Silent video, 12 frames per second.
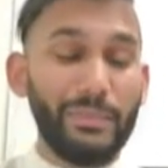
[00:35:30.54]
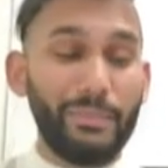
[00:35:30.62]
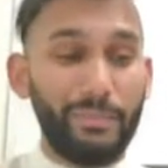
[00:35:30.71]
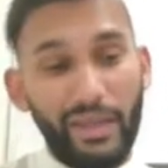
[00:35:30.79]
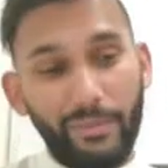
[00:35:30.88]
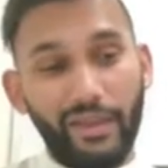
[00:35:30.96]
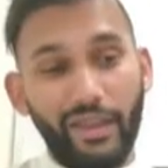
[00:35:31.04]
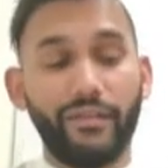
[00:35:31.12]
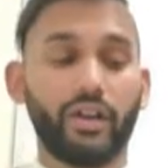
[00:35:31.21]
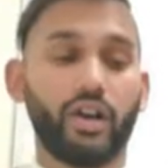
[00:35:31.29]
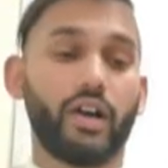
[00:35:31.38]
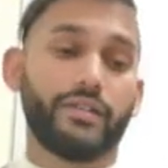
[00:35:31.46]
maybe even
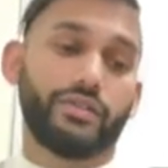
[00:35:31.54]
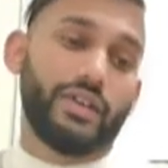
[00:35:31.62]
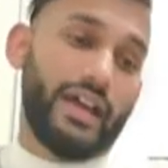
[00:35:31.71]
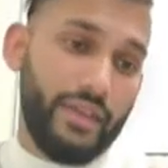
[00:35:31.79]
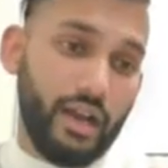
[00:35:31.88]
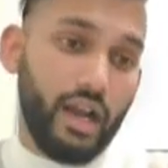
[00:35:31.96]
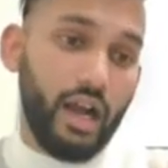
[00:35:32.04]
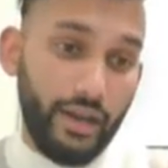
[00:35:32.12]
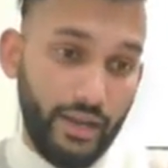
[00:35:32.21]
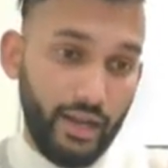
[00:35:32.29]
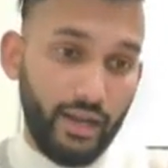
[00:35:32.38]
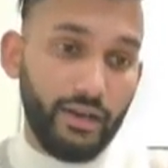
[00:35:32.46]
cause us to have the
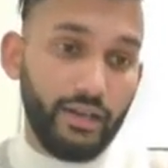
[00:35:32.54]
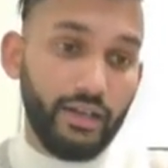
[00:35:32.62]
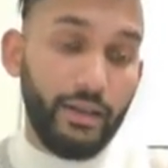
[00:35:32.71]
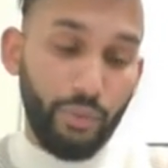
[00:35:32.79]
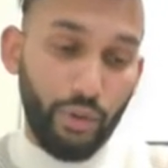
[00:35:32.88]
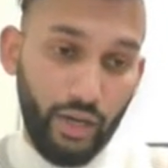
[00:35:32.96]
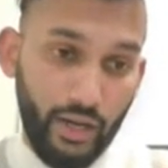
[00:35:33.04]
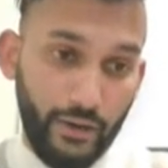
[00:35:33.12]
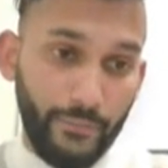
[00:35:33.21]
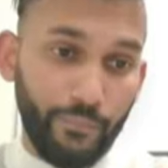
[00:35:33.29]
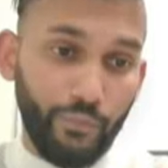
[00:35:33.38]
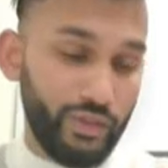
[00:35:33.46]
cardiac tamponade,
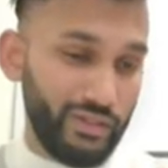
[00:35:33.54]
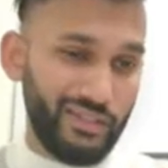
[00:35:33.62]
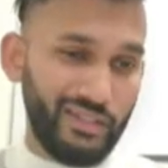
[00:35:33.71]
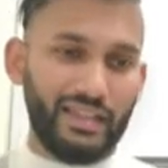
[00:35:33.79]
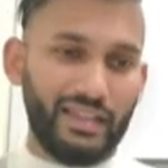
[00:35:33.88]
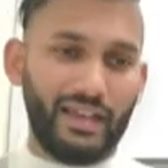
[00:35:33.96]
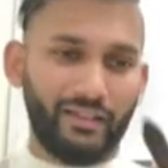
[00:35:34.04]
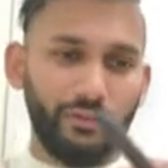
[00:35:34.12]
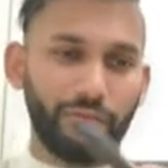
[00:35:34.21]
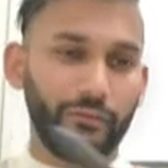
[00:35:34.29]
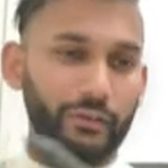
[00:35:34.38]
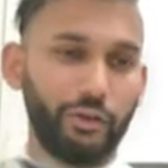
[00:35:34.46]
which is just like the
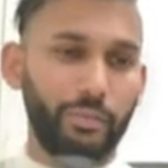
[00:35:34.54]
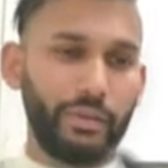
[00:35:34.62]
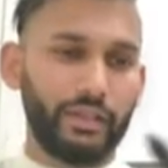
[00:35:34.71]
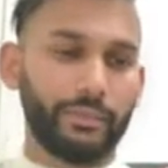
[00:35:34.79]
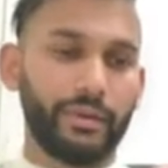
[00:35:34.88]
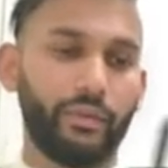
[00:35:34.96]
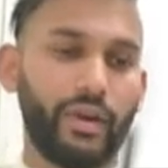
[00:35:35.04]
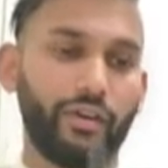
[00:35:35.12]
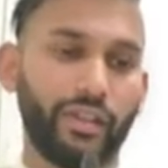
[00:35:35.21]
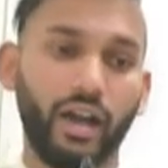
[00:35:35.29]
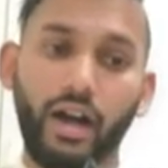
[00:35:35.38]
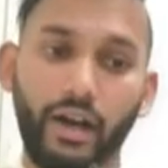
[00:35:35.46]
fluid buildup around the
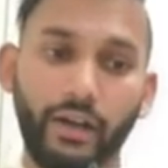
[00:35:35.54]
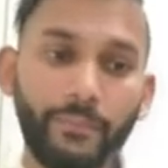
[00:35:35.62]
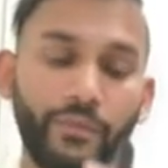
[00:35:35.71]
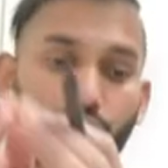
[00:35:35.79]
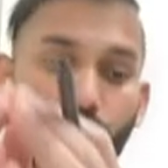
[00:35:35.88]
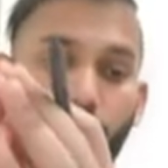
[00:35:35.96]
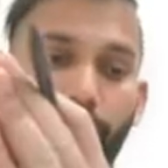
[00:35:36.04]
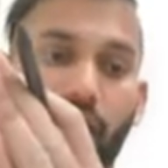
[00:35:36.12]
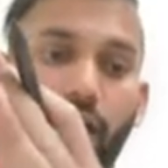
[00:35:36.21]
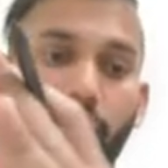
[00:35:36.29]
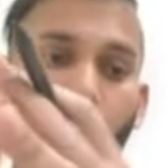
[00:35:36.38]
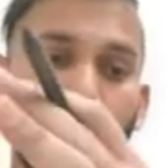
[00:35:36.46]
heart. So if the
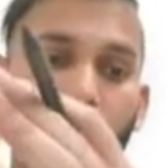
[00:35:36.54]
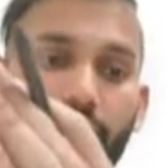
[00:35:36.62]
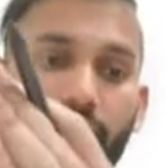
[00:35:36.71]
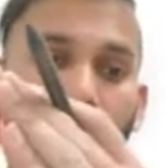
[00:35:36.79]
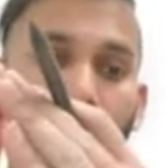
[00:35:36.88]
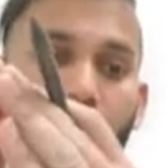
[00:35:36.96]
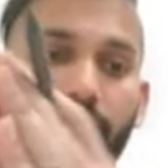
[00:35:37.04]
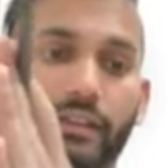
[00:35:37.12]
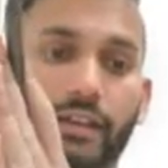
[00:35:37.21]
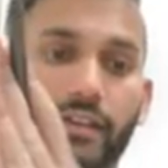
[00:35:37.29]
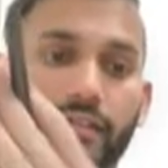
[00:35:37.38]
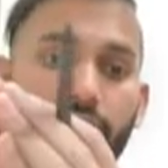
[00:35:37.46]
heart is beating like
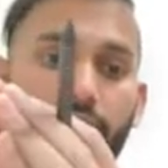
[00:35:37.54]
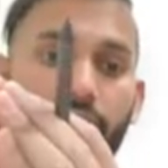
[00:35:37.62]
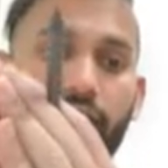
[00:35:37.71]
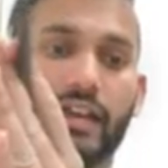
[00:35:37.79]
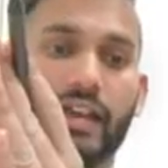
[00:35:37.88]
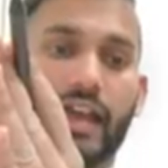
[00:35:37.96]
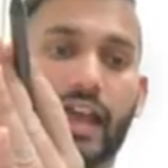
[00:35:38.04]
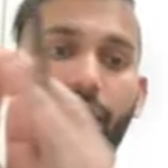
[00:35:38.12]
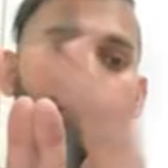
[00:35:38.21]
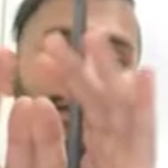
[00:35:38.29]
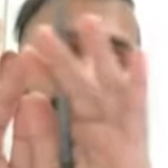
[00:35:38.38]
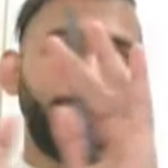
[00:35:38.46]
this and there
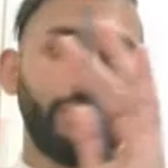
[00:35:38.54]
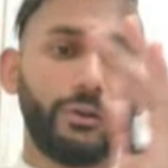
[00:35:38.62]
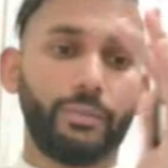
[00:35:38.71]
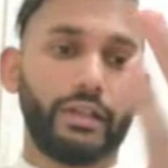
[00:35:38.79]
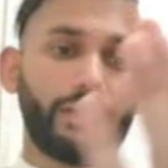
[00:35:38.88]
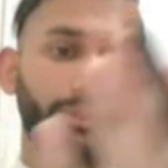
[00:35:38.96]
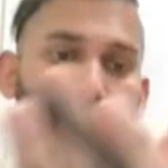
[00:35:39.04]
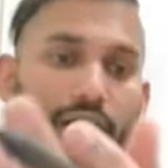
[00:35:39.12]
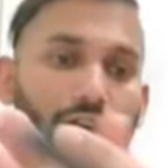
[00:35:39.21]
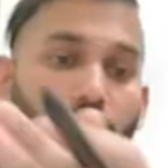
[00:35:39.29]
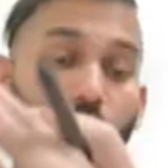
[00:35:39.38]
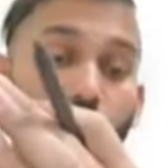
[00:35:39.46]
is a fluid buildup
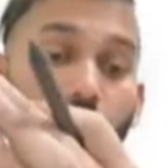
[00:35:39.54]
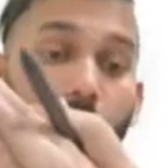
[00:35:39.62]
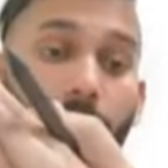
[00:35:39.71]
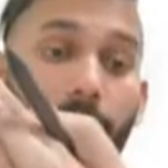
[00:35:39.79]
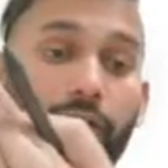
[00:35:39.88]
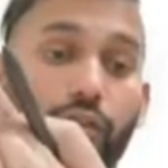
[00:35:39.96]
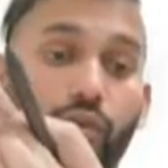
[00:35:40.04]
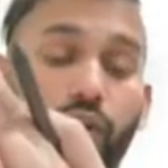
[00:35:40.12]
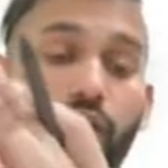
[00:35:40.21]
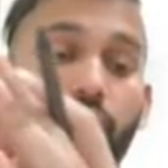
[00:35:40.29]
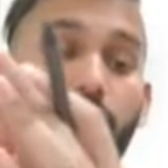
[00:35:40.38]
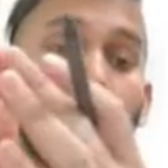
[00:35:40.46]
around, it will not be able to
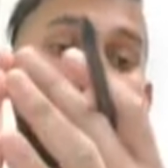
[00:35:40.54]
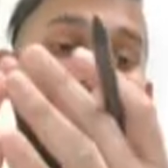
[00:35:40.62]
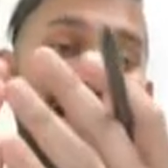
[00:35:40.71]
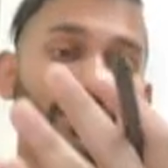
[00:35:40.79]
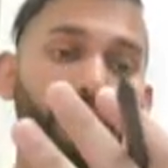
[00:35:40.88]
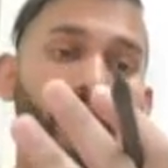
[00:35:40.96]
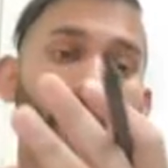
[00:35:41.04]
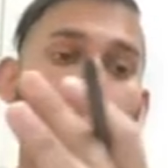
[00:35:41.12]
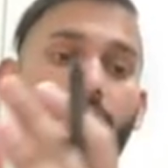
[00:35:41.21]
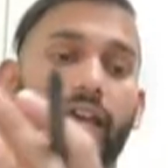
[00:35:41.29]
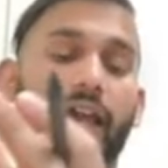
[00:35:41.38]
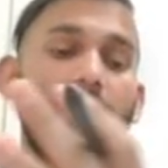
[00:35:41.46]
relax
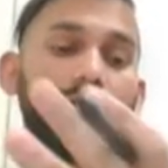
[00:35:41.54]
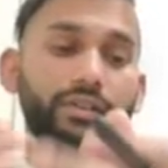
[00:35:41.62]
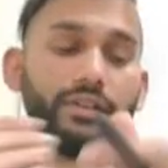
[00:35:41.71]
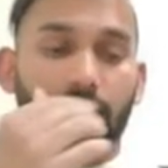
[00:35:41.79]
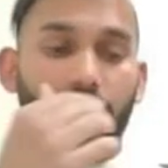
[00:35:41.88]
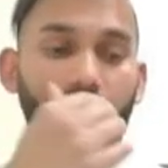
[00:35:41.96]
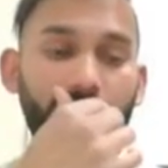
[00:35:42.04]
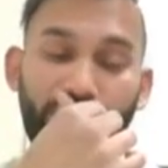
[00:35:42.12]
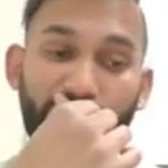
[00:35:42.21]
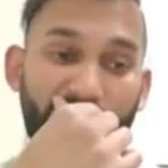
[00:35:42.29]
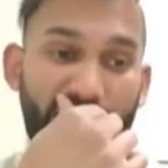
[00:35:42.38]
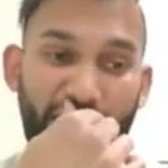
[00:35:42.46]
properly. As a result,
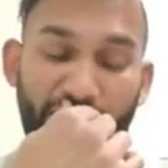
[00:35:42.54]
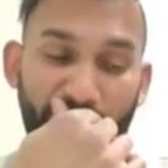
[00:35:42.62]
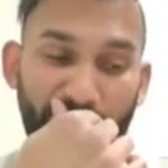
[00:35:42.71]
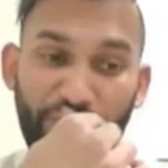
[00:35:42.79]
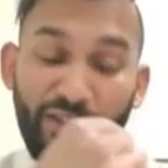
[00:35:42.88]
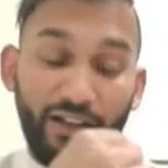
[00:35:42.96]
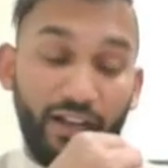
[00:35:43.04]
you'll have the